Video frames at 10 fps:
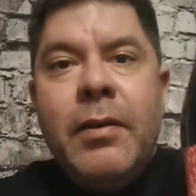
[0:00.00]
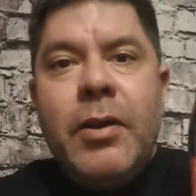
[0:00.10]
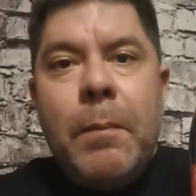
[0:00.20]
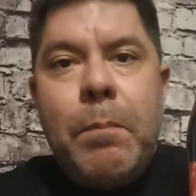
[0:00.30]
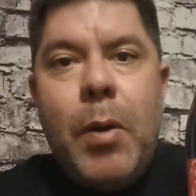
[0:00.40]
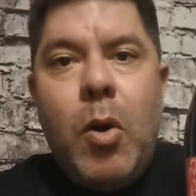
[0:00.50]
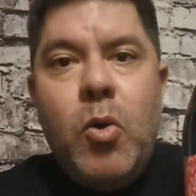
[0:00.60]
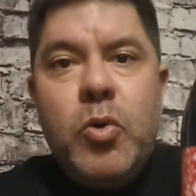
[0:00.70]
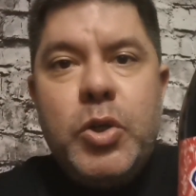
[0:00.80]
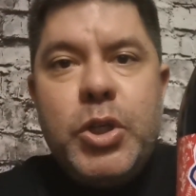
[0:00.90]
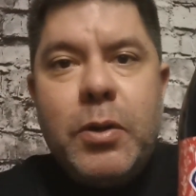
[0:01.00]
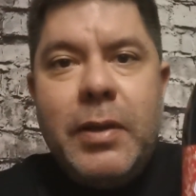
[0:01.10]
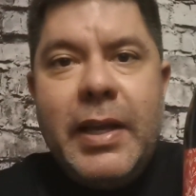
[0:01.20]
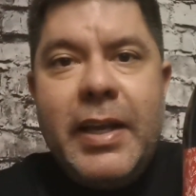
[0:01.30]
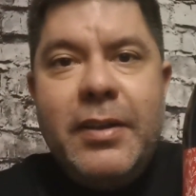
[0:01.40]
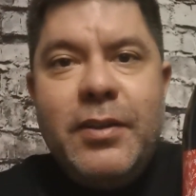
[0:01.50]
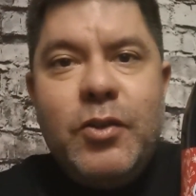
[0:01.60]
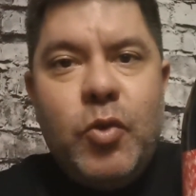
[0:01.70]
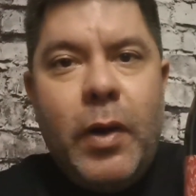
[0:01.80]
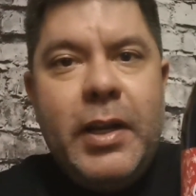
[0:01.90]
the Beaujolais
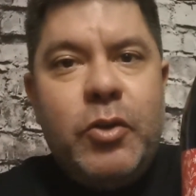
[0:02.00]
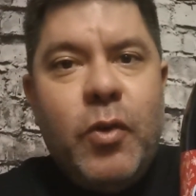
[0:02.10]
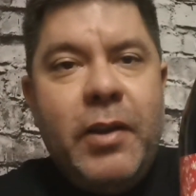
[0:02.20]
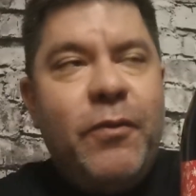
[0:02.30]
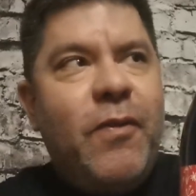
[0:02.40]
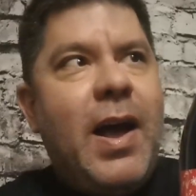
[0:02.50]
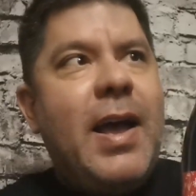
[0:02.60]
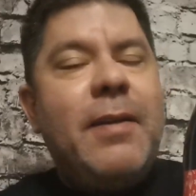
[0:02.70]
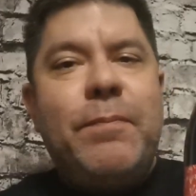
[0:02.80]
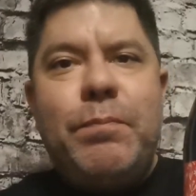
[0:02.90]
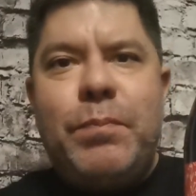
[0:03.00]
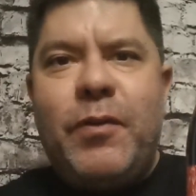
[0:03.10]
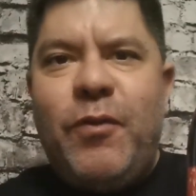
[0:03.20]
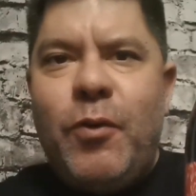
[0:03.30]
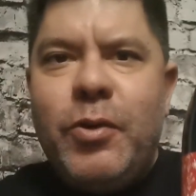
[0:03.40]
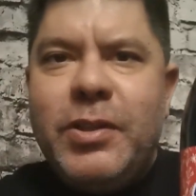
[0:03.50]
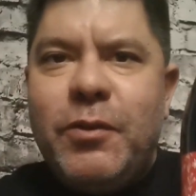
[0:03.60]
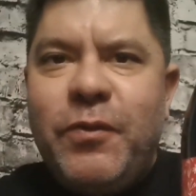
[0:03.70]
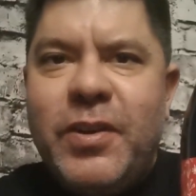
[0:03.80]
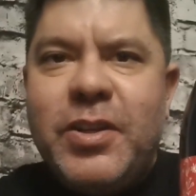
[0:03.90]
2025 before it's
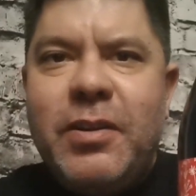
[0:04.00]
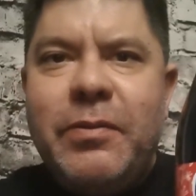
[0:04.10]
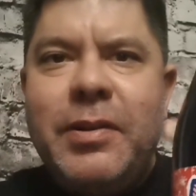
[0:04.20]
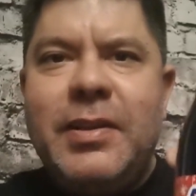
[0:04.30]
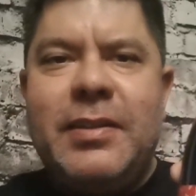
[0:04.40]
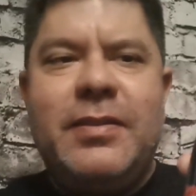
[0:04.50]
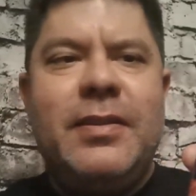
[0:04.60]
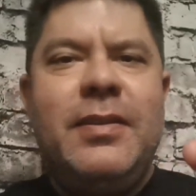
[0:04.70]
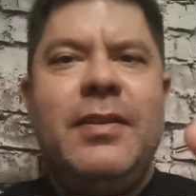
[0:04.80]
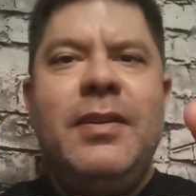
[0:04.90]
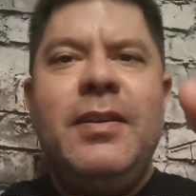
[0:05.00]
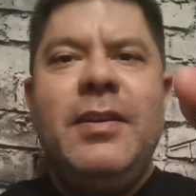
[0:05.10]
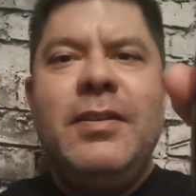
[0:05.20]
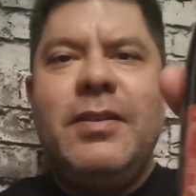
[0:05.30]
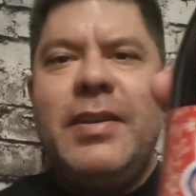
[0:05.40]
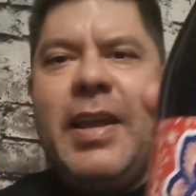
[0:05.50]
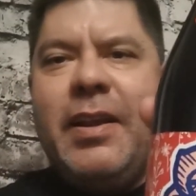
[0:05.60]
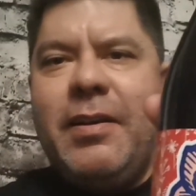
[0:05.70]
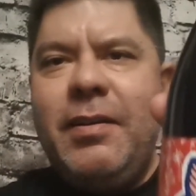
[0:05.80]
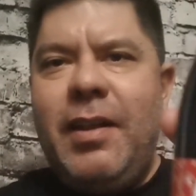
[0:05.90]
officially released. So
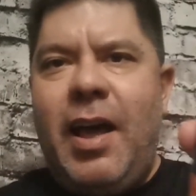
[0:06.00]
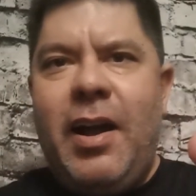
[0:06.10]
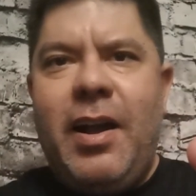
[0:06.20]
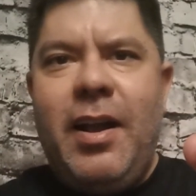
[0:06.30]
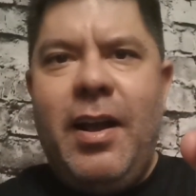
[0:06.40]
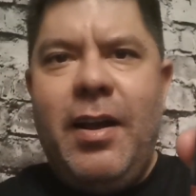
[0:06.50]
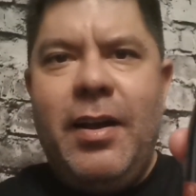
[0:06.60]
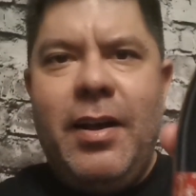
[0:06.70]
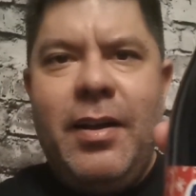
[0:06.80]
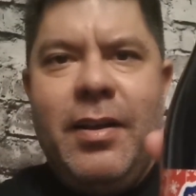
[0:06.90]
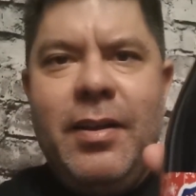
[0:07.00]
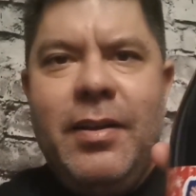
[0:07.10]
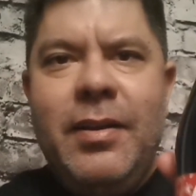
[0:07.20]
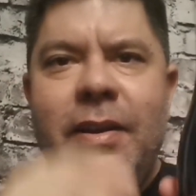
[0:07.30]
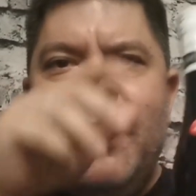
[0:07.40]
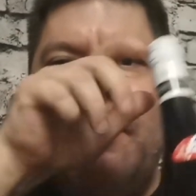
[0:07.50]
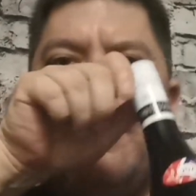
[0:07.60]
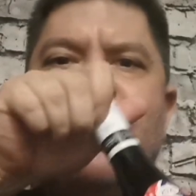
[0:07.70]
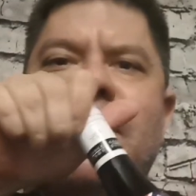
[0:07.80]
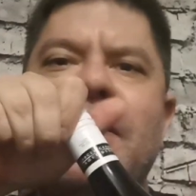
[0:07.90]
take a look. Here it
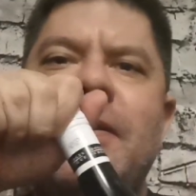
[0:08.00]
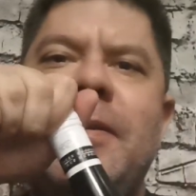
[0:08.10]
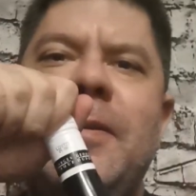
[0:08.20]
is.